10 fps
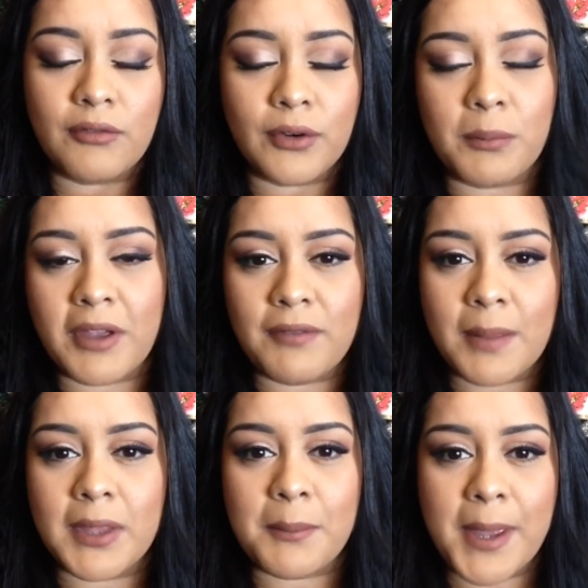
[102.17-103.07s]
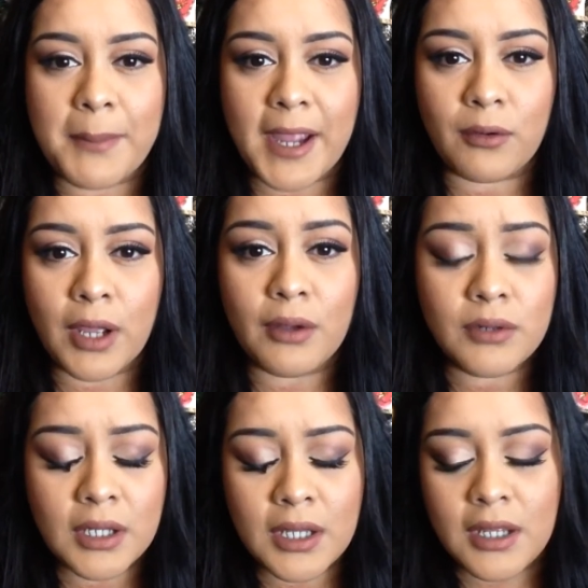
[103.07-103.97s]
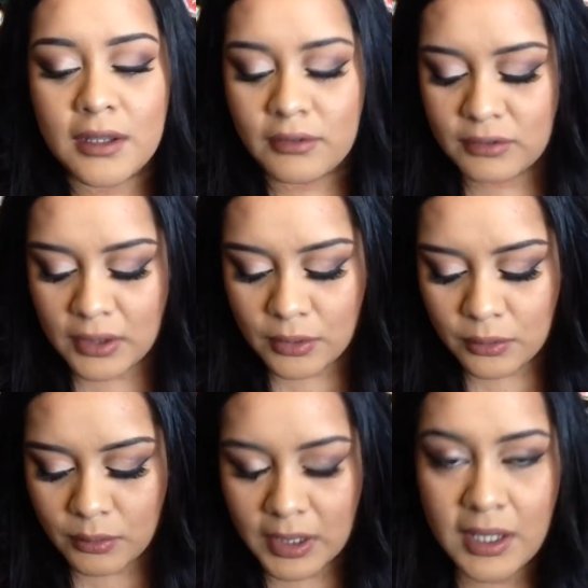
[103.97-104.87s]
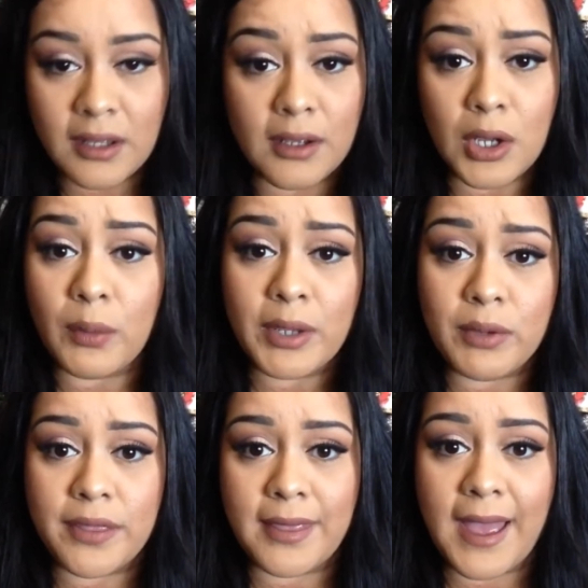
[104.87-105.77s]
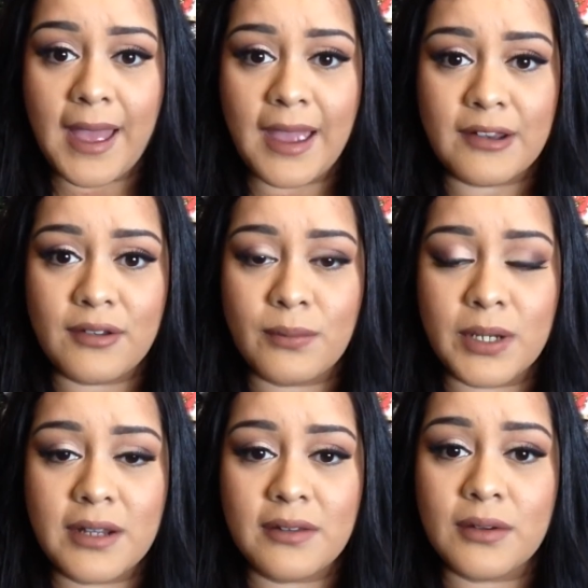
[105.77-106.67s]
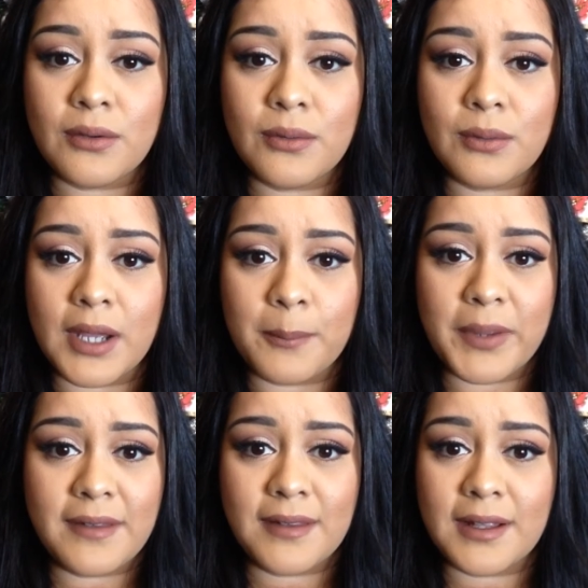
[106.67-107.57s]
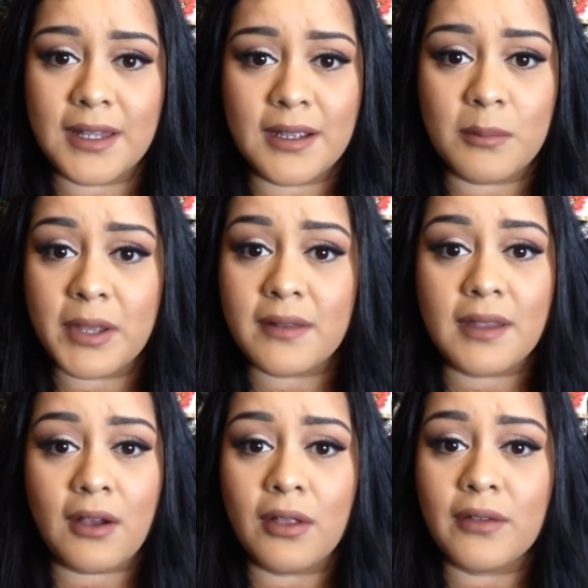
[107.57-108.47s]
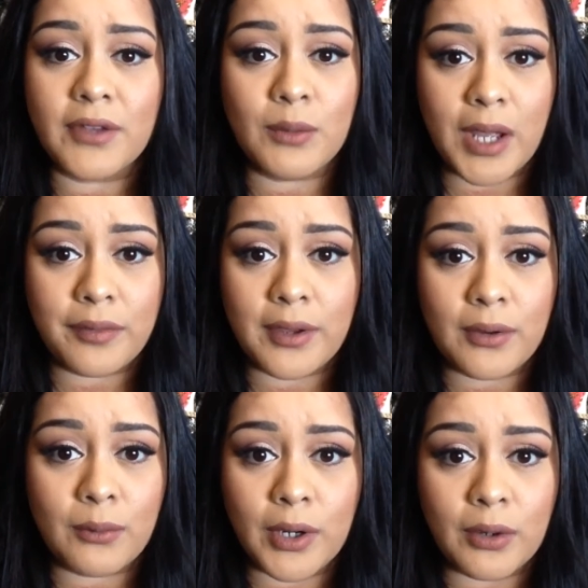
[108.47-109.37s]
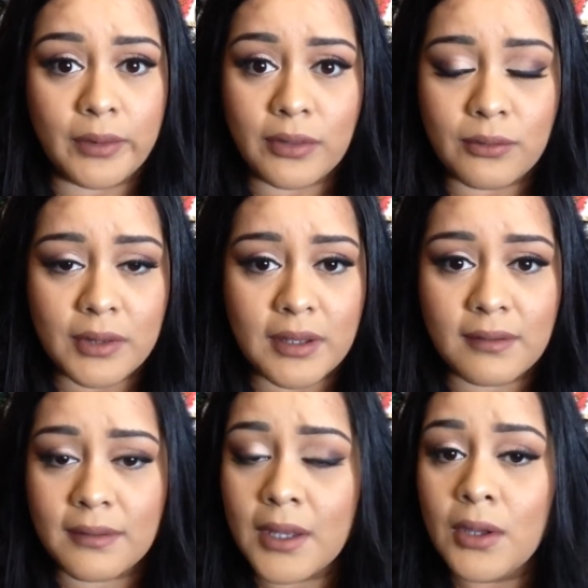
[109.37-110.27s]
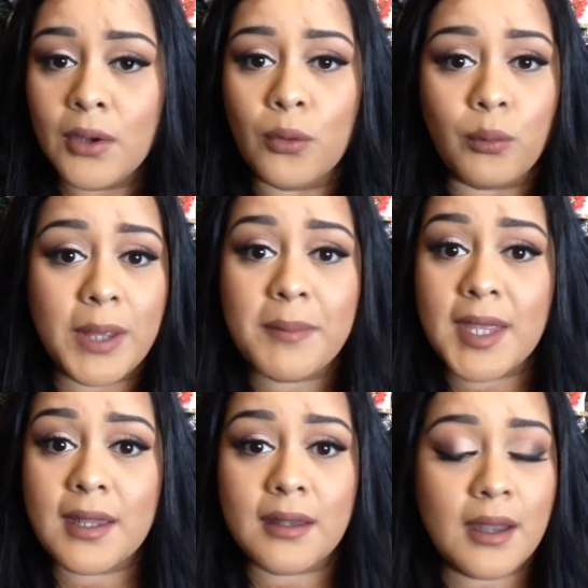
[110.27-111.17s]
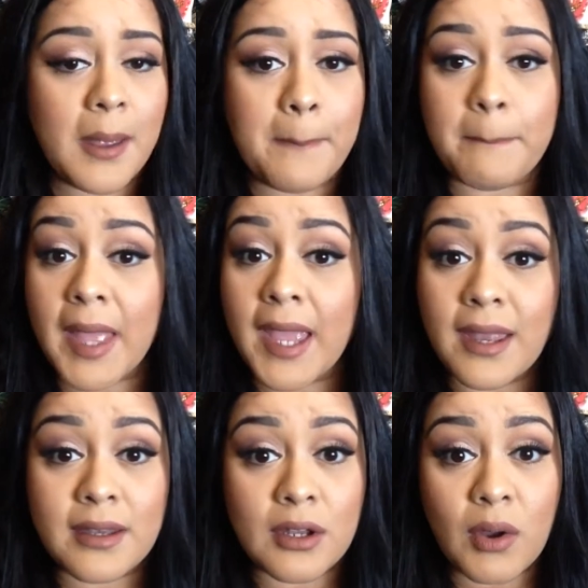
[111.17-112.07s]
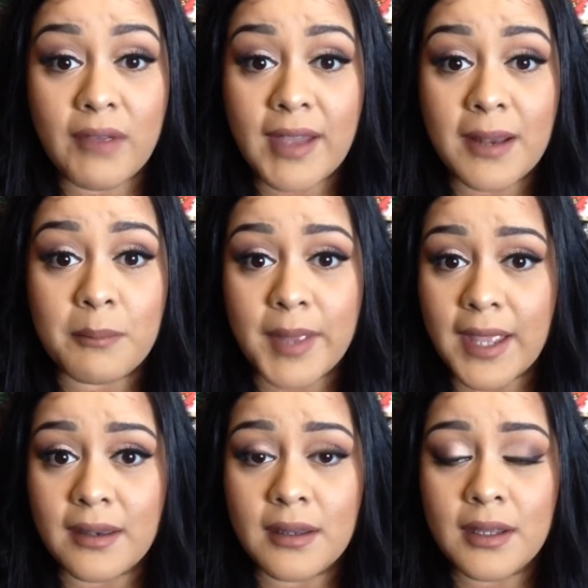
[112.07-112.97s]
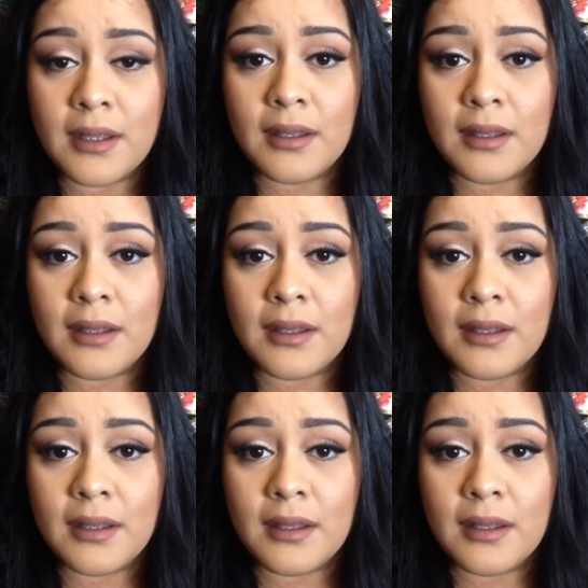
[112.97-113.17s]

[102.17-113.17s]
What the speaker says: for my family and my background. So going with that, I just wanted to basically commend all of you out there who are going through this. Women, men, you know, I've had men